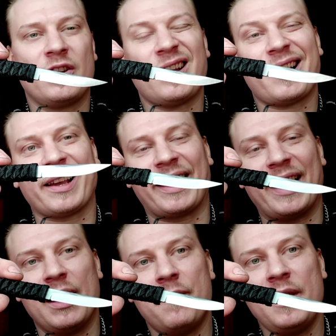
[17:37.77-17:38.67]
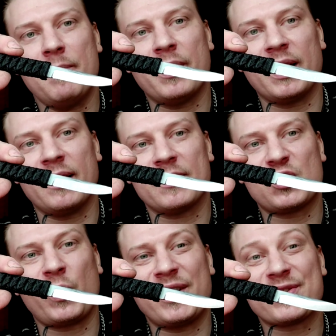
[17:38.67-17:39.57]
not like heavy, but it
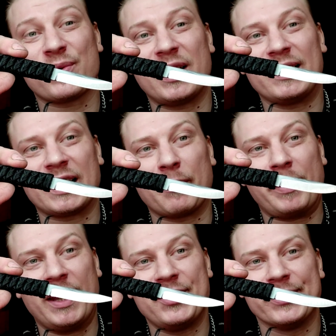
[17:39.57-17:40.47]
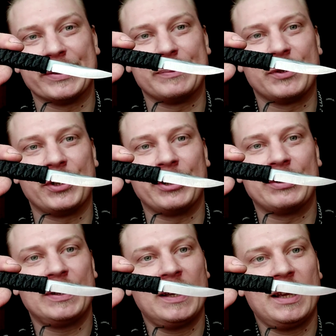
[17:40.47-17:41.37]
swings around like a pendulum, you
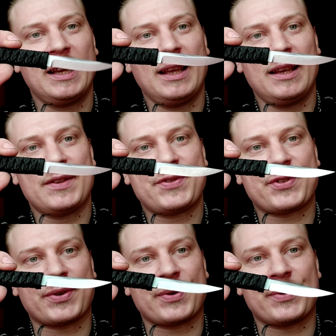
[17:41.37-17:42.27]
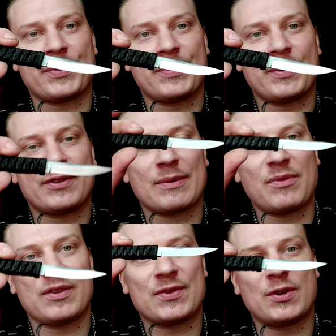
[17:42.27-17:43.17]
know? So
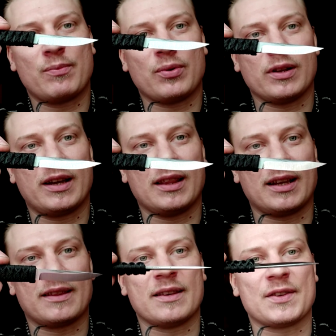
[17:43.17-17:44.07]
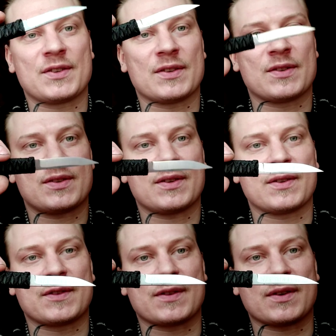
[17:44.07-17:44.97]
something super light like this is
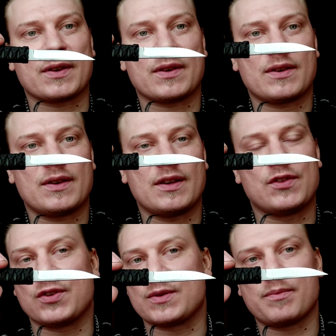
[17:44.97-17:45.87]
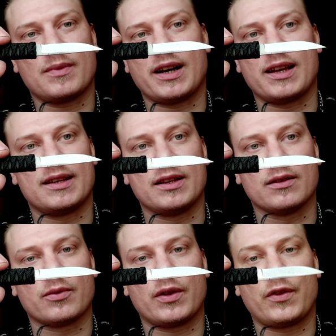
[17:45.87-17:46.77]
just
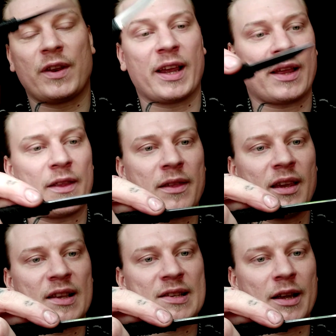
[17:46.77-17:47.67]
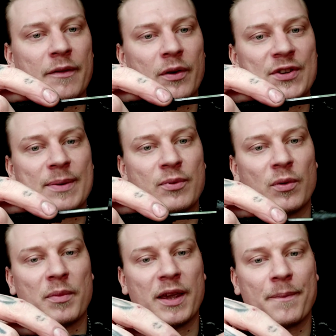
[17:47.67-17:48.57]
ideal around the neck. And the thing is, like, for
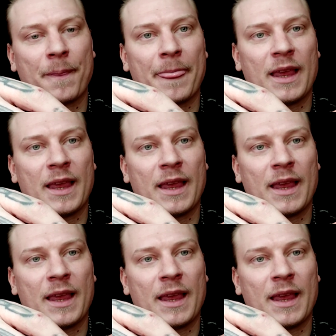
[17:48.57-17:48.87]
example, with me,